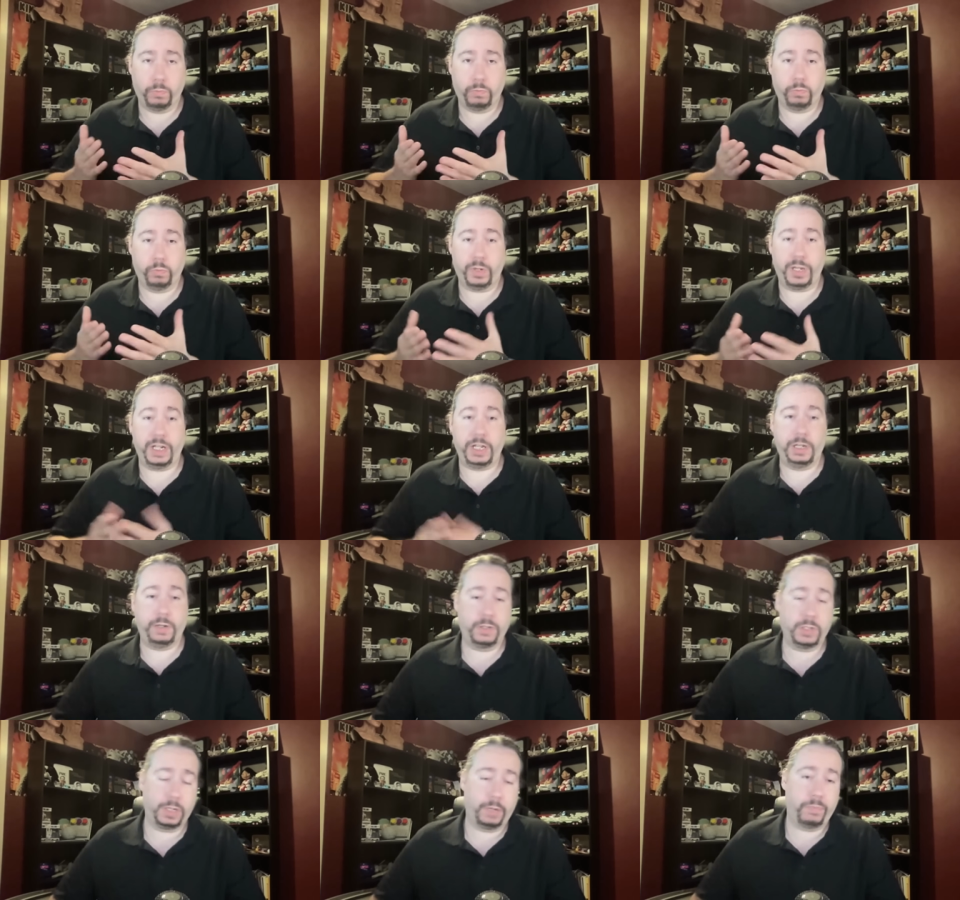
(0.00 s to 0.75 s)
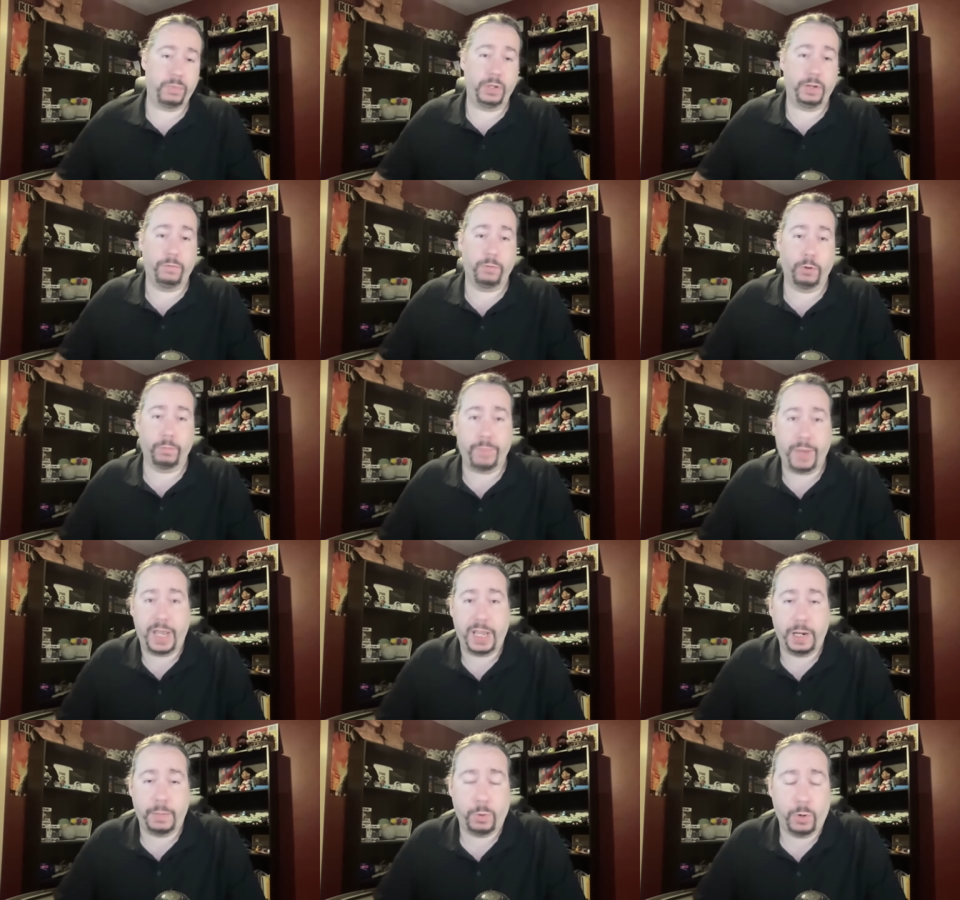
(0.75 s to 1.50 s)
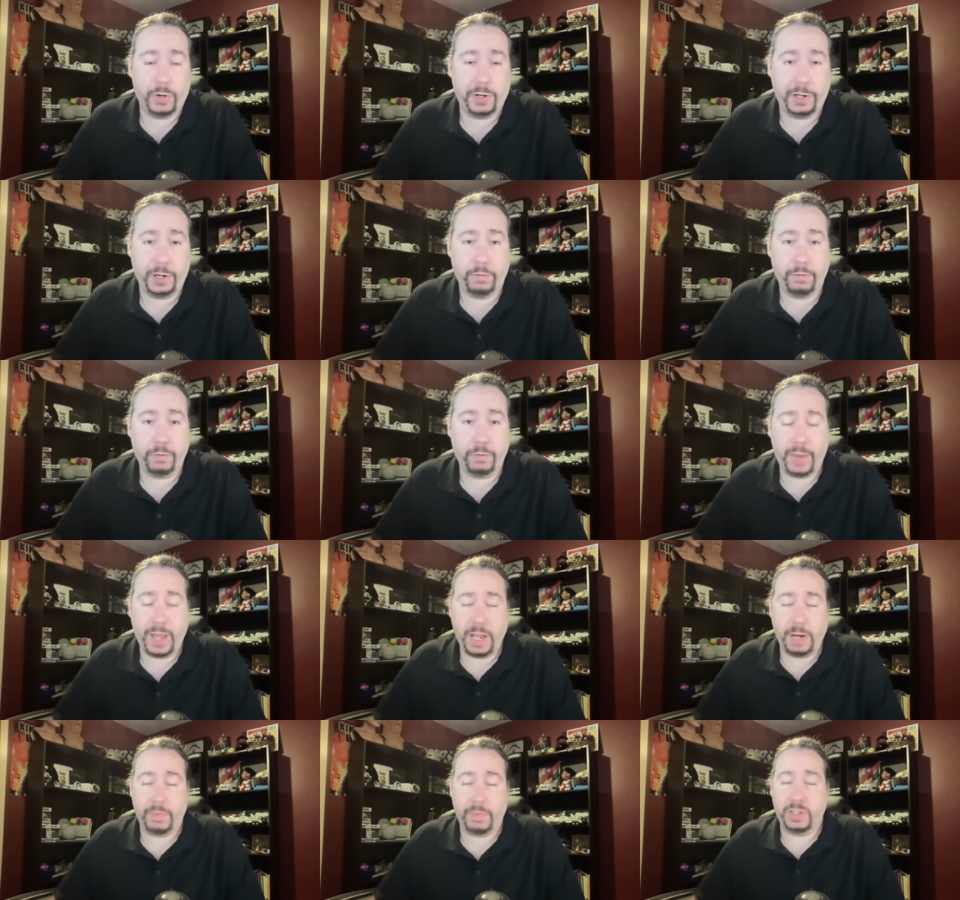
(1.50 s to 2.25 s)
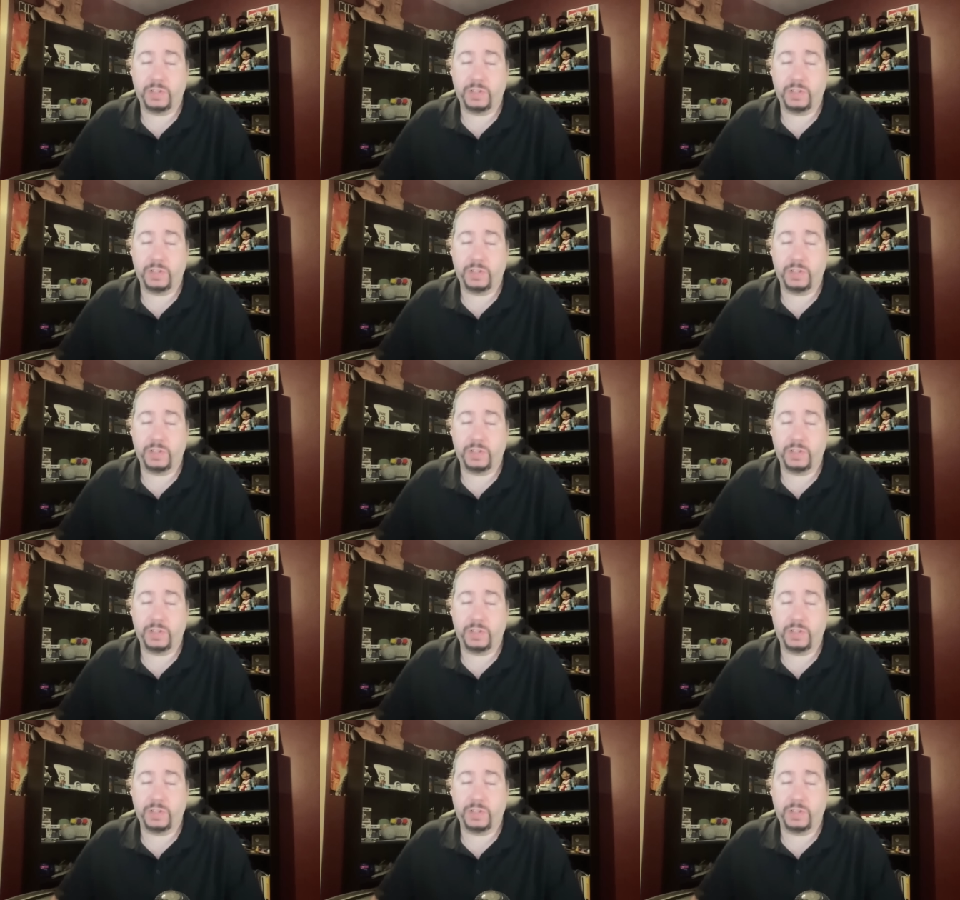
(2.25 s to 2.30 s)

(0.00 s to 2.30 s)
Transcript: reading something verbatim or near verbatim.